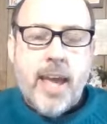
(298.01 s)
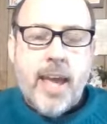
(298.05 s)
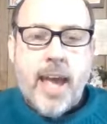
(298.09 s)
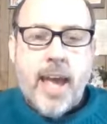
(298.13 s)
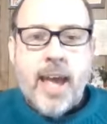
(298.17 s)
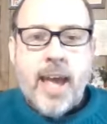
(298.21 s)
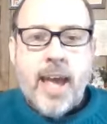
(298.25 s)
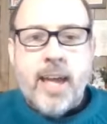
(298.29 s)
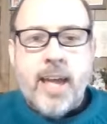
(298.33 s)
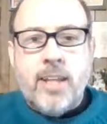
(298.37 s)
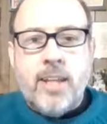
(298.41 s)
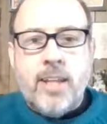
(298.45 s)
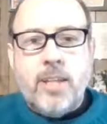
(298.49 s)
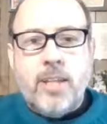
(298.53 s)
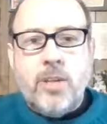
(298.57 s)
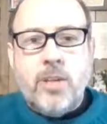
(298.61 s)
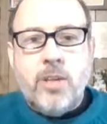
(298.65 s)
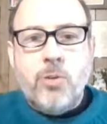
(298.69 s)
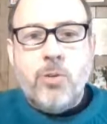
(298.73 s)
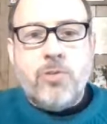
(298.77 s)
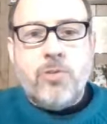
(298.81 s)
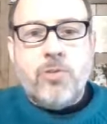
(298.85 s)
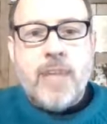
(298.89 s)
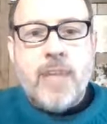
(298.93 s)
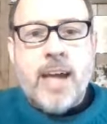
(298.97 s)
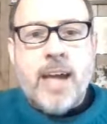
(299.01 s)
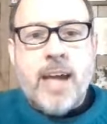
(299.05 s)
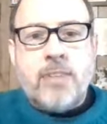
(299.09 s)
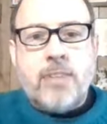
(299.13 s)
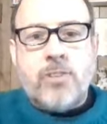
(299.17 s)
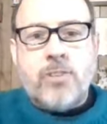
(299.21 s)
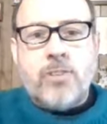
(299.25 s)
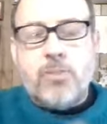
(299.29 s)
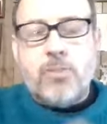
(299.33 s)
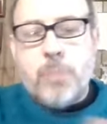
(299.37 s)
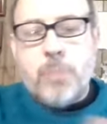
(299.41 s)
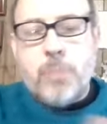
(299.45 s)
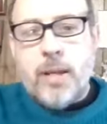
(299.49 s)
and use that
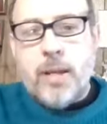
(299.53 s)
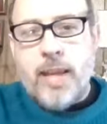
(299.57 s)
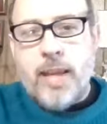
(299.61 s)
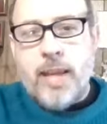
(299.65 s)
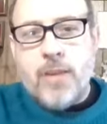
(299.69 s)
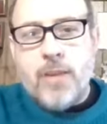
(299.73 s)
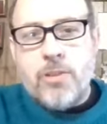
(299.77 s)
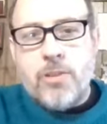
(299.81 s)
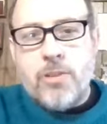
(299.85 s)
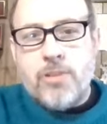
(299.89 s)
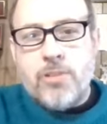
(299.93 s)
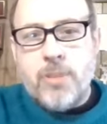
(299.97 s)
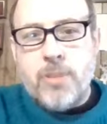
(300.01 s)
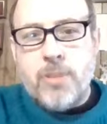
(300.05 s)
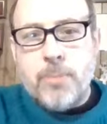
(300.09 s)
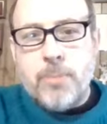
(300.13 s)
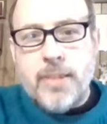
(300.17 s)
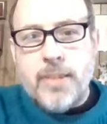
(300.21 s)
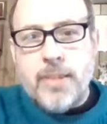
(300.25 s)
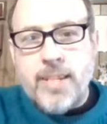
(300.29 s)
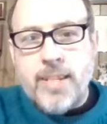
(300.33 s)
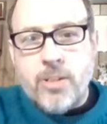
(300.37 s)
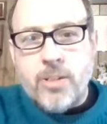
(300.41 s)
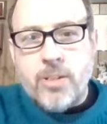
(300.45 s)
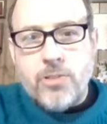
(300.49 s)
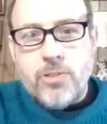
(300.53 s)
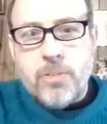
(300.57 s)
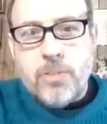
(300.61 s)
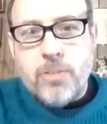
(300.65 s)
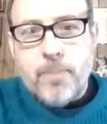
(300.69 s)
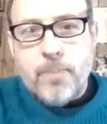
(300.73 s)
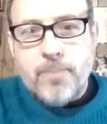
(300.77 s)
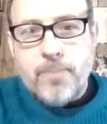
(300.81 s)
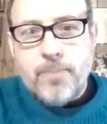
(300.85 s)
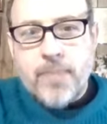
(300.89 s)
to spell out something else.